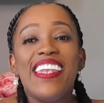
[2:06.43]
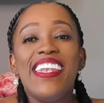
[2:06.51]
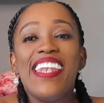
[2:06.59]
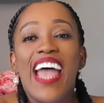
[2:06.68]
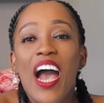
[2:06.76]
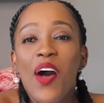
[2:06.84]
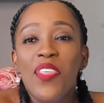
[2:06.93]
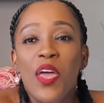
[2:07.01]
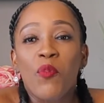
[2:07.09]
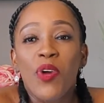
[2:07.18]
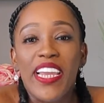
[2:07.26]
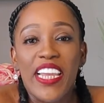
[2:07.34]
Now
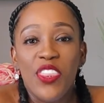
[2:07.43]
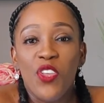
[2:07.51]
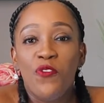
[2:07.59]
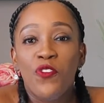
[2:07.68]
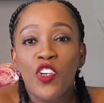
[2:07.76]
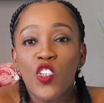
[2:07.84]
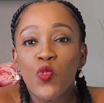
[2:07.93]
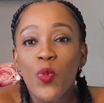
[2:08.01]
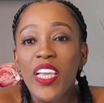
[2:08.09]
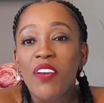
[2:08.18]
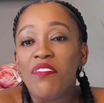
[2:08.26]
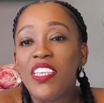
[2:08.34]
that we're in the full
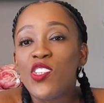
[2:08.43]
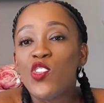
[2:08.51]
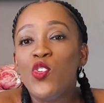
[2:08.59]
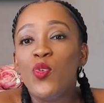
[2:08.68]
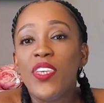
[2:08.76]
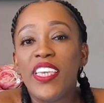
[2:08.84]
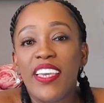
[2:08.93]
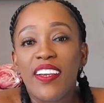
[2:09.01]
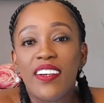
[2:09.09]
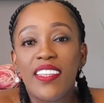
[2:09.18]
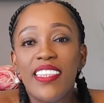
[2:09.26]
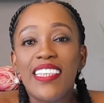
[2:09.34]
swing of this new
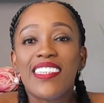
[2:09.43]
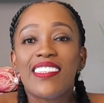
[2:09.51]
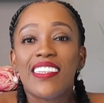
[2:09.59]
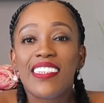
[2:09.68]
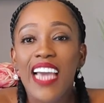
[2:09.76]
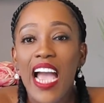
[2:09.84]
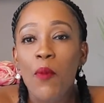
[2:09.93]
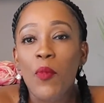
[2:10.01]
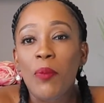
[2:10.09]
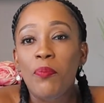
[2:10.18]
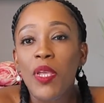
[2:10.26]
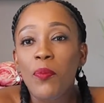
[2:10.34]
year, this is the time
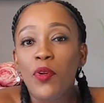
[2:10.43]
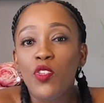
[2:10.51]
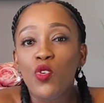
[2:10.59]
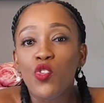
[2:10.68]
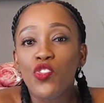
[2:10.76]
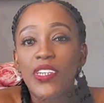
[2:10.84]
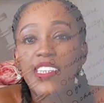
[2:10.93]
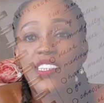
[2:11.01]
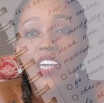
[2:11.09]
when people usually